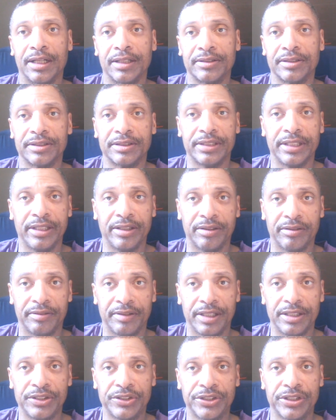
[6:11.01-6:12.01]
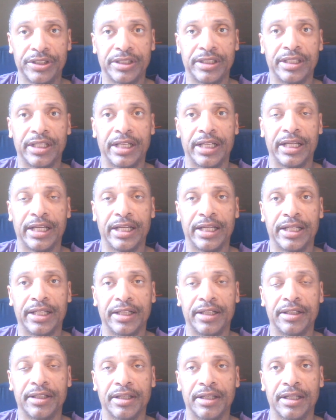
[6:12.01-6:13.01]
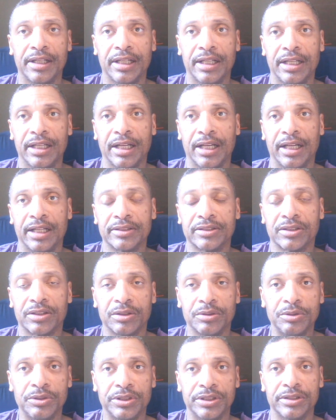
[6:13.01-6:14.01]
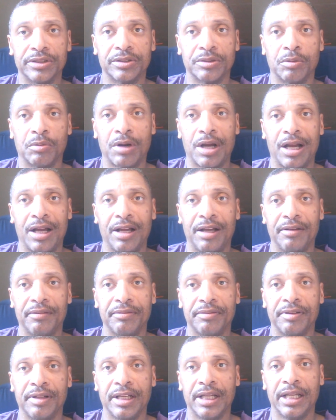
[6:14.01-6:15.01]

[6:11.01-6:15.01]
to see innovation and solutions arrive